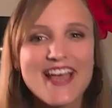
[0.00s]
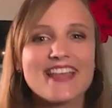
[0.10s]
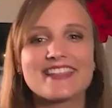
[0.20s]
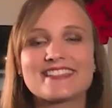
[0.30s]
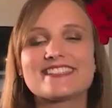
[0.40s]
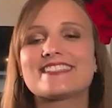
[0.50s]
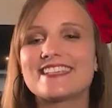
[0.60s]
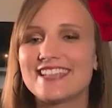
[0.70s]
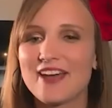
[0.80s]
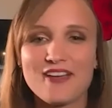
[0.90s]
This is
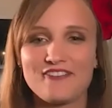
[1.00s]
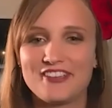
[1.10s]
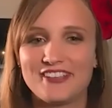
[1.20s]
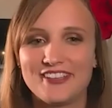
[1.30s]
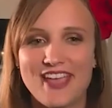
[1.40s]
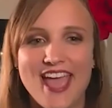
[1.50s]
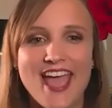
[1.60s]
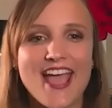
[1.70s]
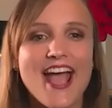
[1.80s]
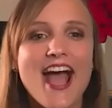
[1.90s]
just how I feel,
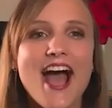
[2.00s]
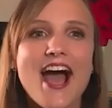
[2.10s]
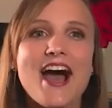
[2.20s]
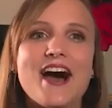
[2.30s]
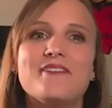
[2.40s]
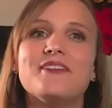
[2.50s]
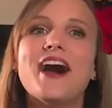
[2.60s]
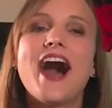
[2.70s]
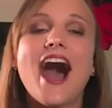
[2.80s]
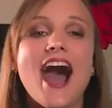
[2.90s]
okay?
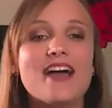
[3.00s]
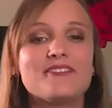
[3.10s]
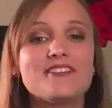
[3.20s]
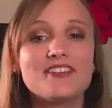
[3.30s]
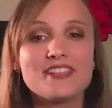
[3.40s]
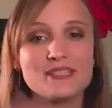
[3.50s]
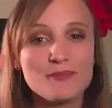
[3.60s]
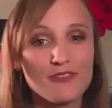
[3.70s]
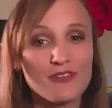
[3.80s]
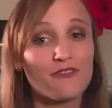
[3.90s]
I'm giving this
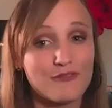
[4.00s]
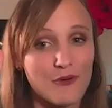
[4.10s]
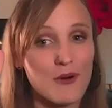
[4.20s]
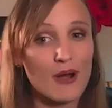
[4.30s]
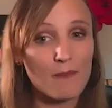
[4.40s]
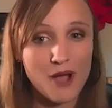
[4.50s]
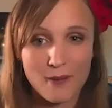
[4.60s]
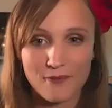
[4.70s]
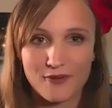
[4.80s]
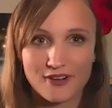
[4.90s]
movie 4
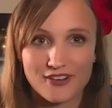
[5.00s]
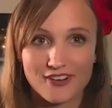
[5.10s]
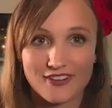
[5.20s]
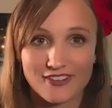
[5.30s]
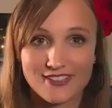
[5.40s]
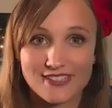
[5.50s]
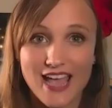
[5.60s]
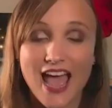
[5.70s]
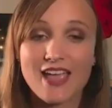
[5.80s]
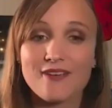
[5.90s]
popcorn kernels.
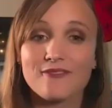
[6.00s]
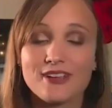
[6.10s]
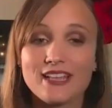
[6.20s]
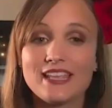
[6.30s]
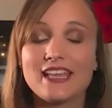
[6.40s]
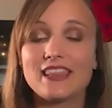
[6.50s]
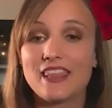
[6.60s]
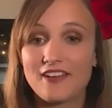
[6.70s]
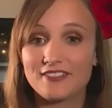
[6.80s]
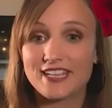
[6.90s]
I really
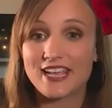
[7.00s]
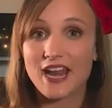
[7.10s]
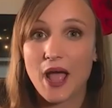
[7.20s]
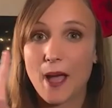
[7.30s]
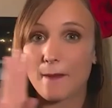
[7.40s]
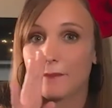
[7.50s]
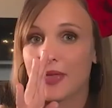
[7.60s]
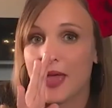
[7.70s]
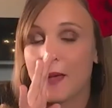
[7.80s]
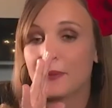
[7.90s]
loved it,
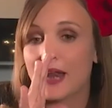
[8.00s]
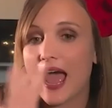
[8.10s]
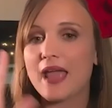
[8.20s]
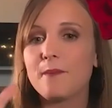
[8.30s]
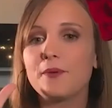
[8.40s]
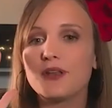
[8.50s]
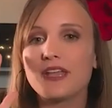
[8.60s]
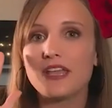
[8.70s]
but I am putting it